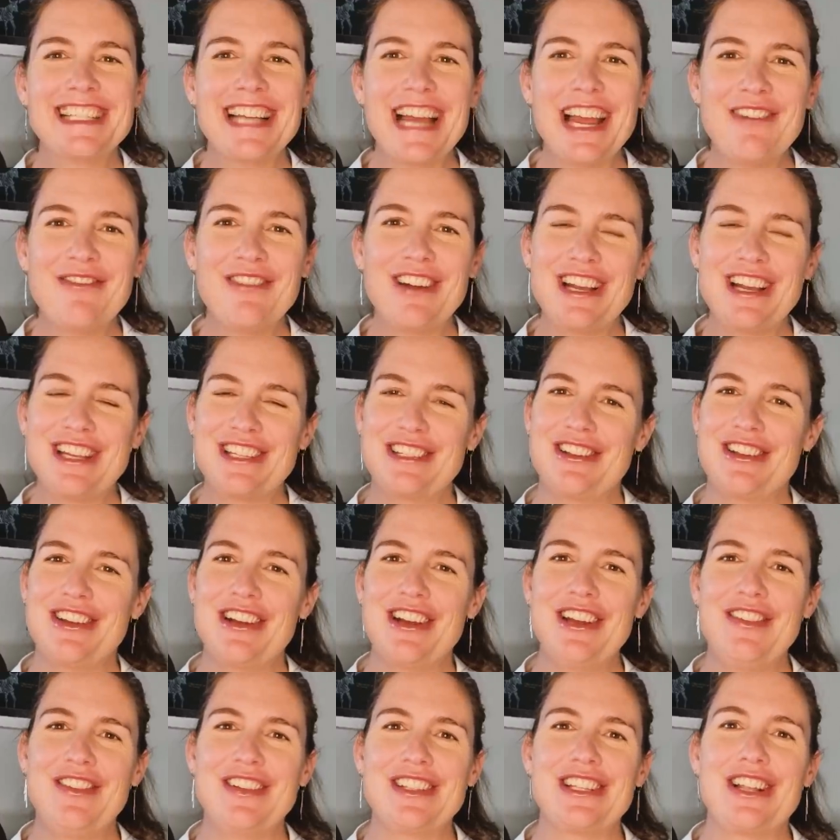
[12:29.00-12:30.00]
Time-wise,
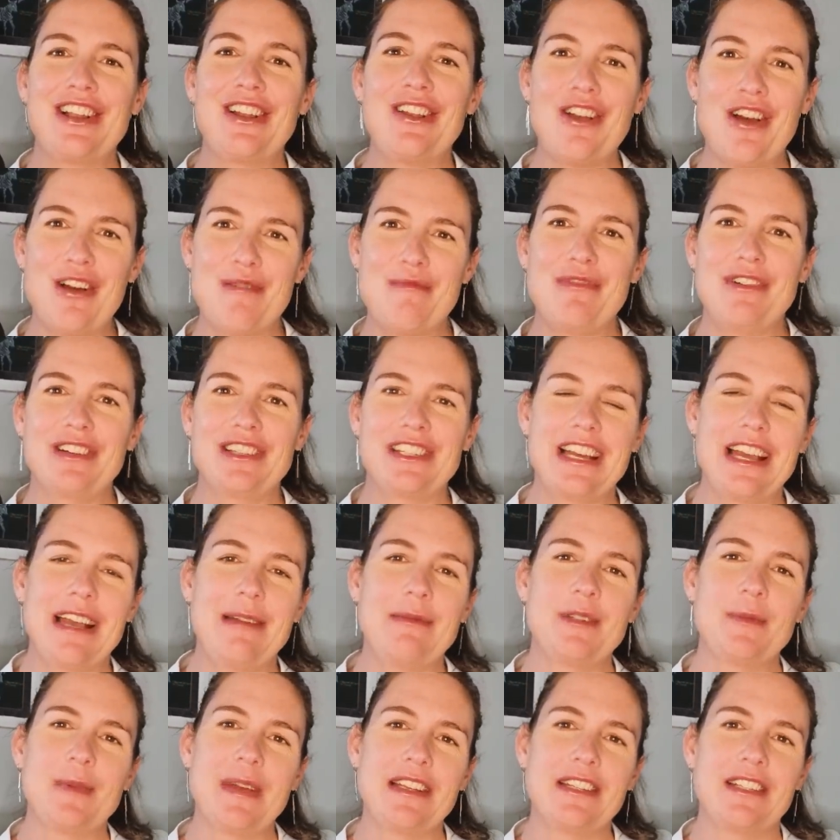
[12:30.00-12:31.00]
though, that's a lot more
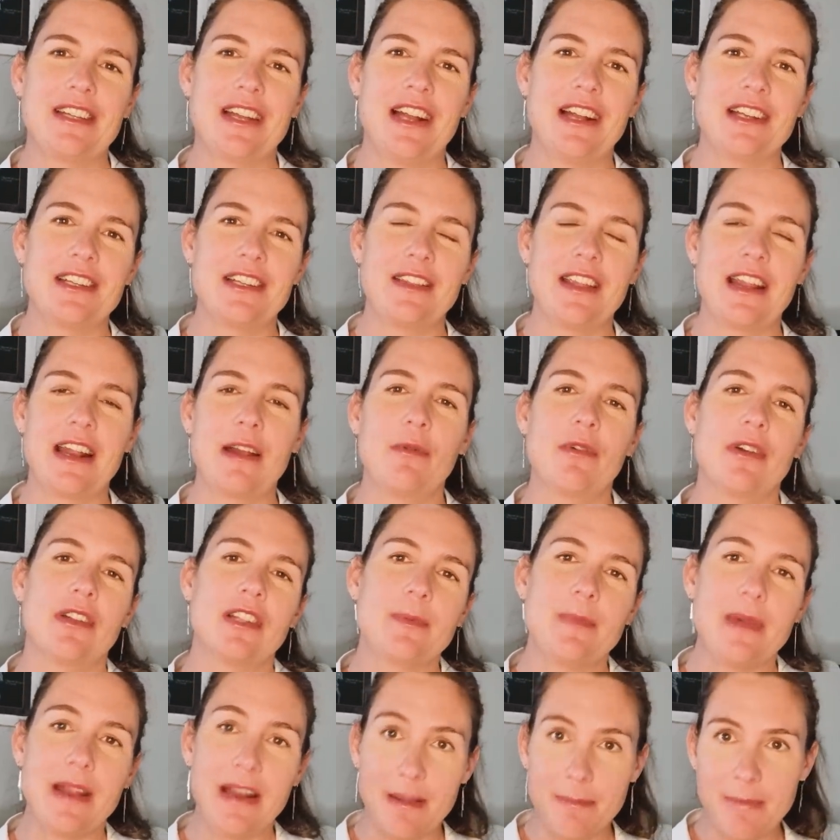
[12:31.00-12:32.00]
time spent charging than I would have
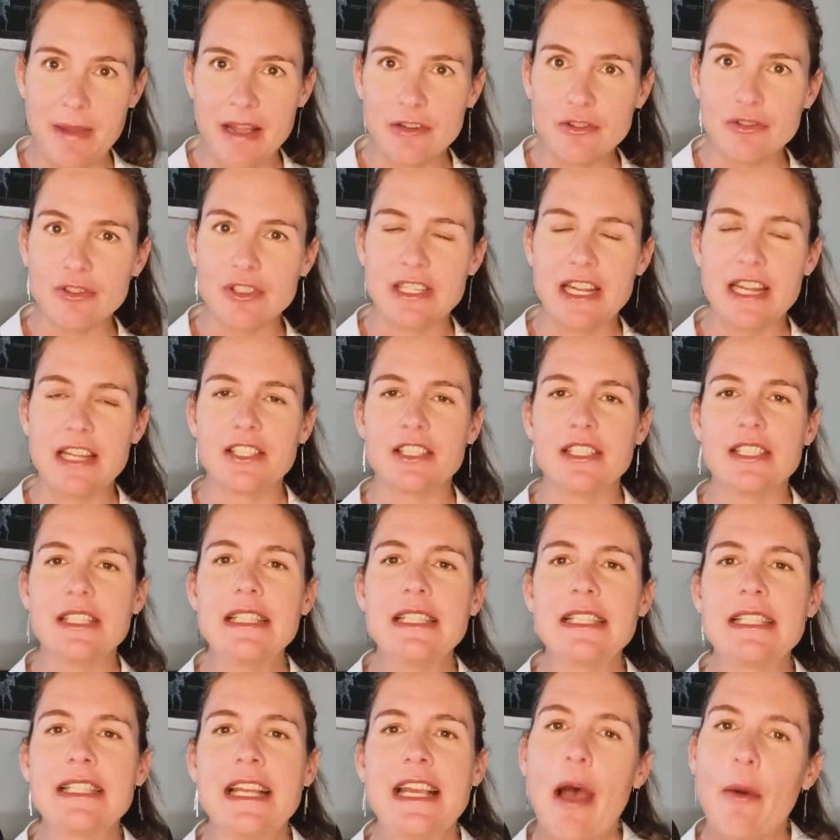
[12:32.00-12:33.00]
spent at petrol stations.